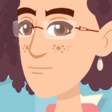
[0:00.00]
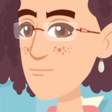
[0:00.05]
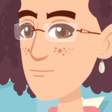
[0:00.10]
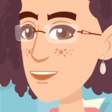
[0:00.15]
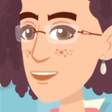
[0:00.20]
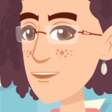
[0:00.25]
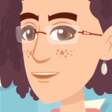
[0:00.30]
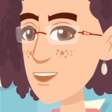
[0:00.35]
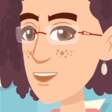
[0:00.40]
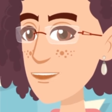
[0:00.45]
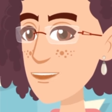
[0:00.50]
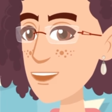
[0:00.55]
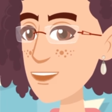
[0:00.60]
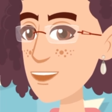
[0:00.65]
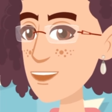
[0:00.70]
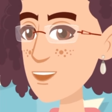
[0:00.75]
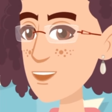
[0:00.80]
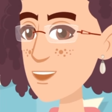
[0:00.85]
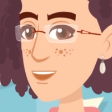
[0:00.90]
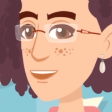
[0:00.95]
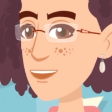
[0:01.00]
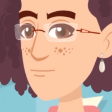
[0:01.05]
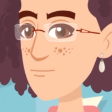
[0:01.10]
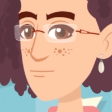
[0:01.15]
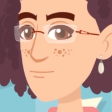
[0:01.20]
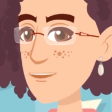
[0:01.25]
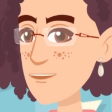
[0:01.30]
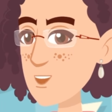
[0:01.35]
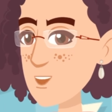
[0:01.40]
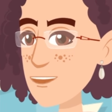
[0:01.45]
In science,
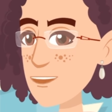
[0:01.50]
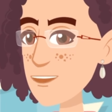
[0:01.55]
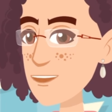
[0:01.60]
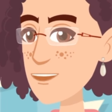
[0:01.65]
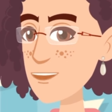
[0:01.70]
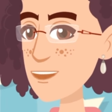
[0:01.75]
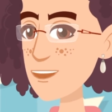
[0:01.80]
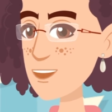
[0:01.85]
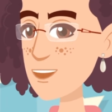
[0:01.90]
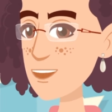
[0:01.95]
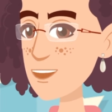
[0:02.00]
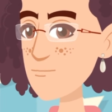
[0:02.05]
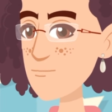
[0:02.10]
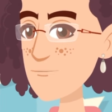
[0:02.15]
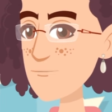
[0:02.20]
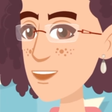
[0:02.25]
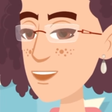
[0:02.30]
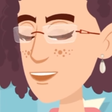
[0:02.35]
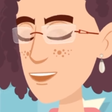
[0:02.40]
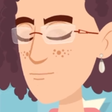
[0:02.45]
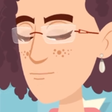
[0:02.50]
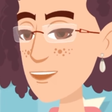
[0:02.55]
a force is a